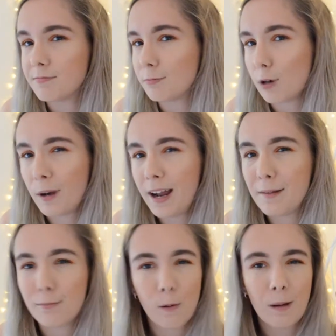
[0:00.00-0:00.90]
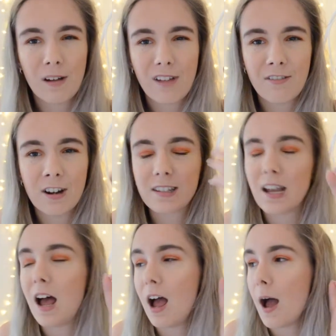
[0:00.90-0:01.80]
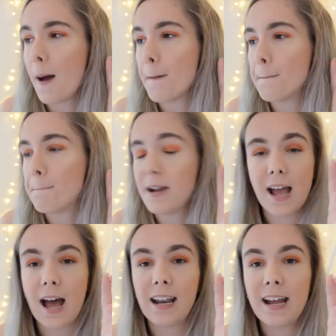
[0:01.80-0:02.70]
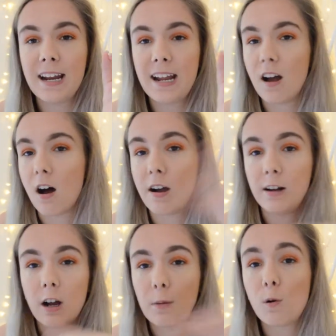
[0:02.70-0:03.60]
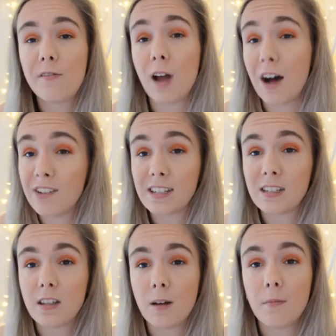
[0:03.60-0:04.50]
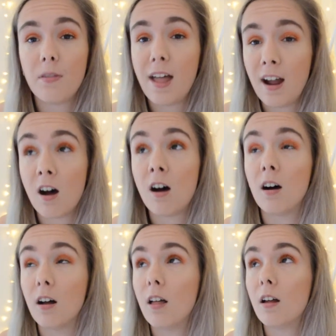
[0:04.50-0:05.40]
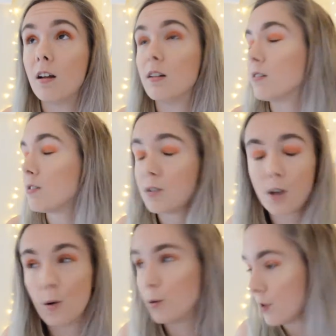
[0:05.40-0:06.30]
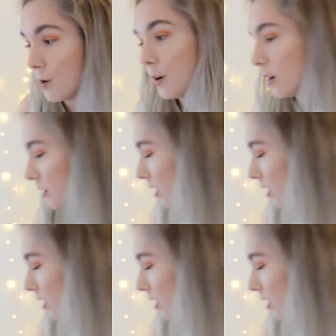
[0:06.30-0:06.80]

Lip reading: Probably my favourites. But yeah, Lainey are incredible. If you haven't listened to them, they are so good.